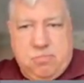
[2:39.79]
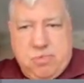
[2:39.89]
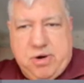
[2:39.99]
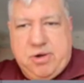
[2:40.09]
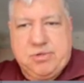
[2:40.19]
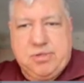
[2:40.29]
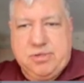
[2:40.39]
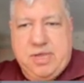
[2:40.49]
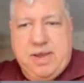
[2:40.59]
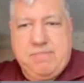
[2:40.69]
the
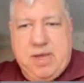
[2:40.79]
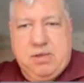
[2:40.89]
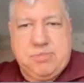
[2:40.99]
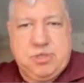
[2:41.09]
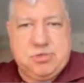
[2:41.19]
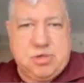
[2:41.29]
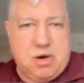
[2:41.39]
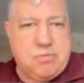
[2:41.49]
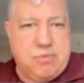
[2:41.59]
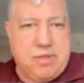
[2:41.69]
same element you
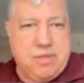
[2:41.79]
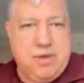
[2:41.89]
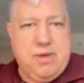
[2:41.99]
started with.